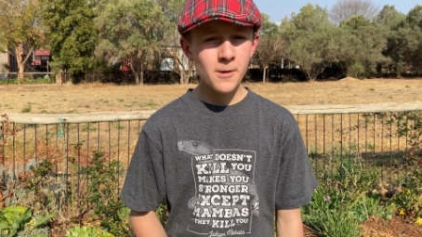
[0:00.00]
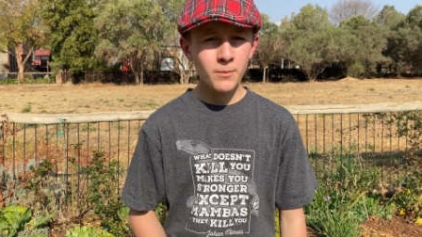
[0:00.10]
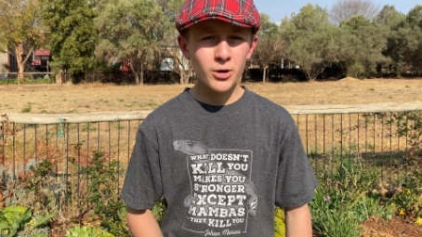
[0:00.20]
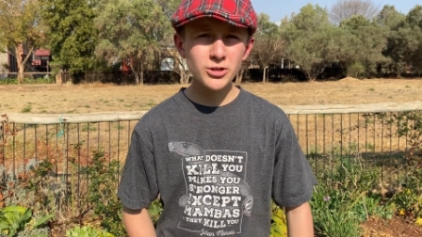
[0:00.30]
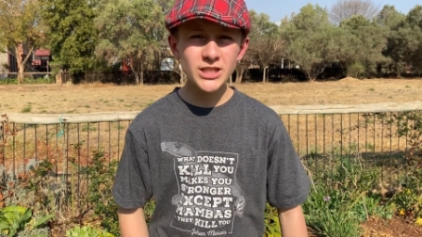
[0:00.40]

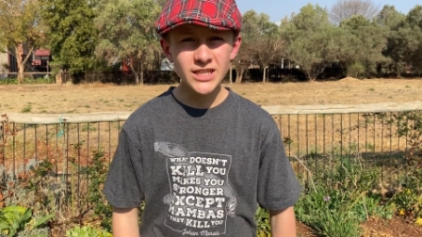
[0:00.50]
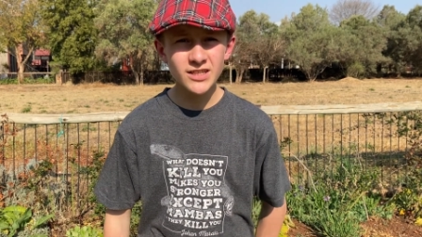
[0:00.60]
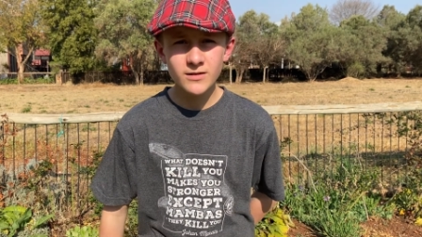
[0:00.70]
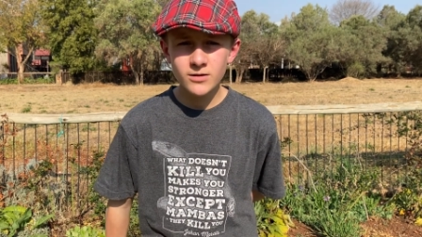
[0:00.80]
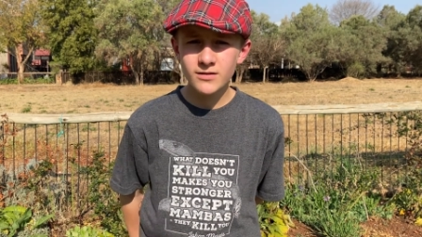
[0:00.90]
Poaching
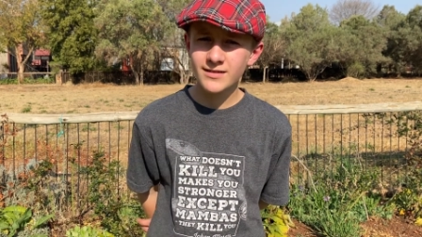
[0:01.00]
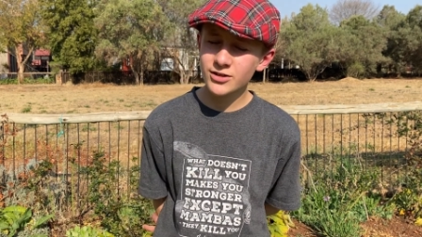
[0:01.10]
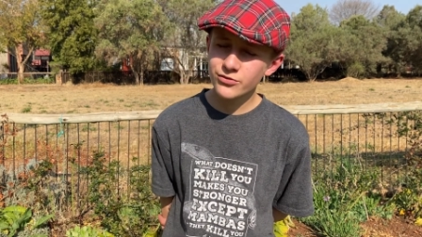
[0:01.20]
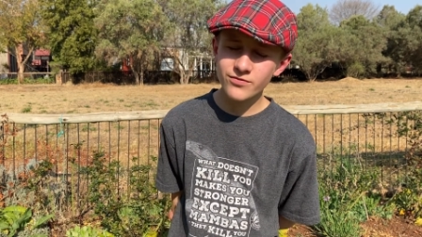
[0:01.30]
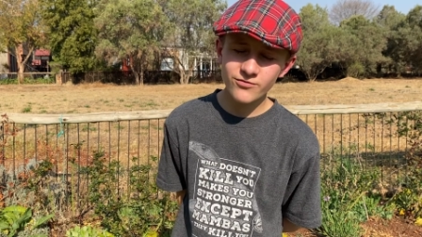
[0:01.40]

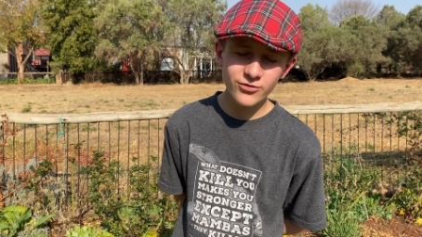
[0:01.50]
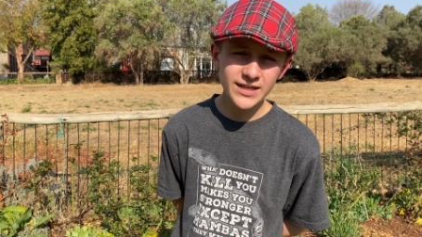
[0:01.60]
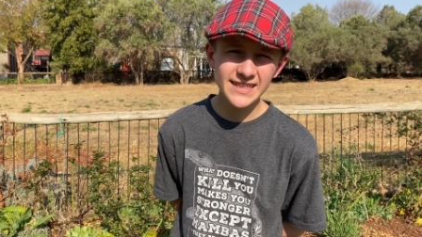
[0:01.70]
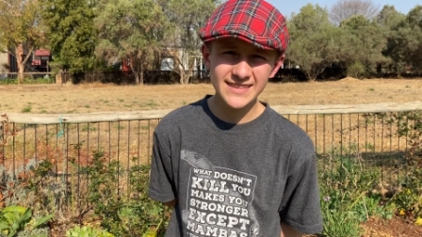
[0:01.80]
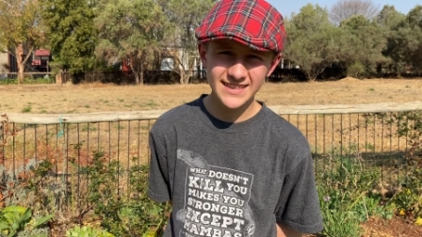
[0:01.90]

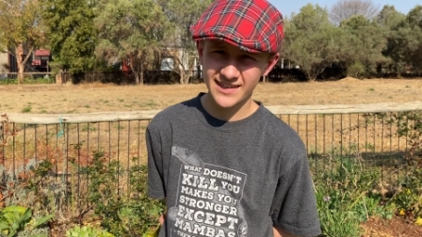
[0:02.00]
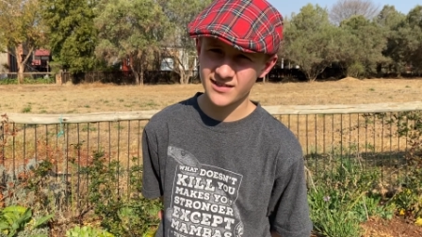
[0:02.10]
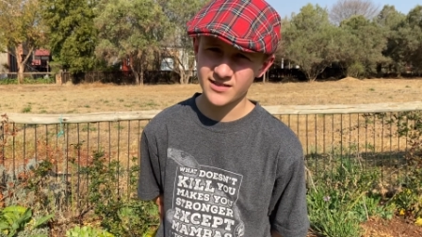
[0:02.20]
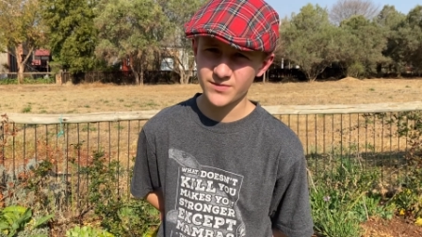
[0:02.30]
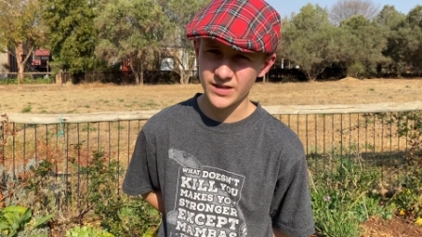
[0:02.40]
really
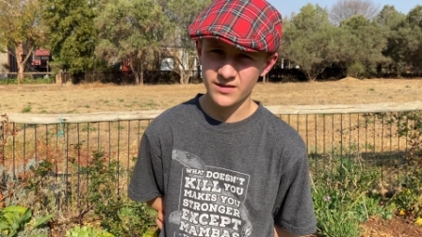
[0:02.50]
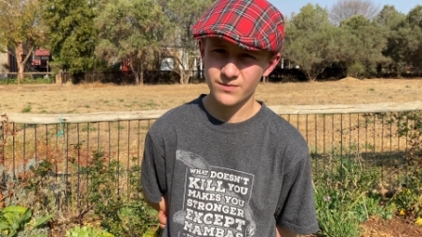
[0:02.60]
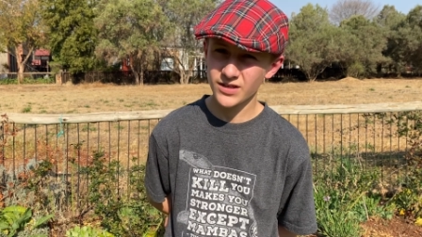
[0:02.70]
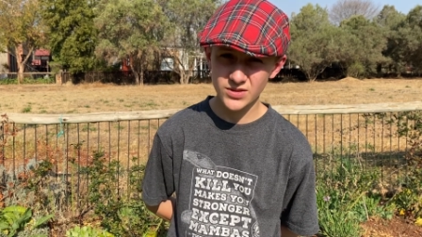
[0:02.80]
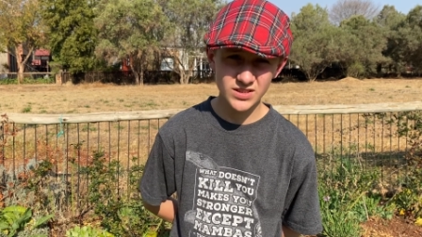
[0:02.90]
saddens me
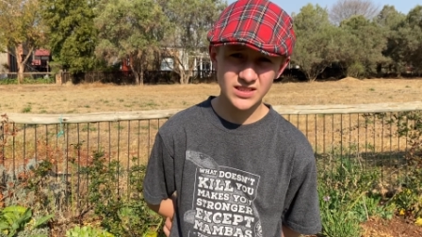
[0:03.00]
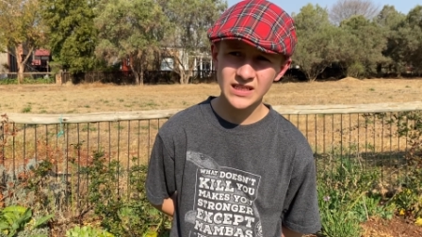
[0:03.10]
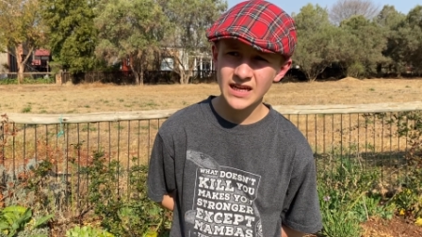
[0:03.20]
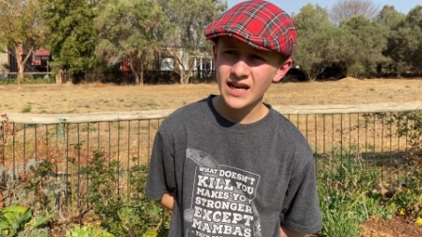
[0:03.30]
because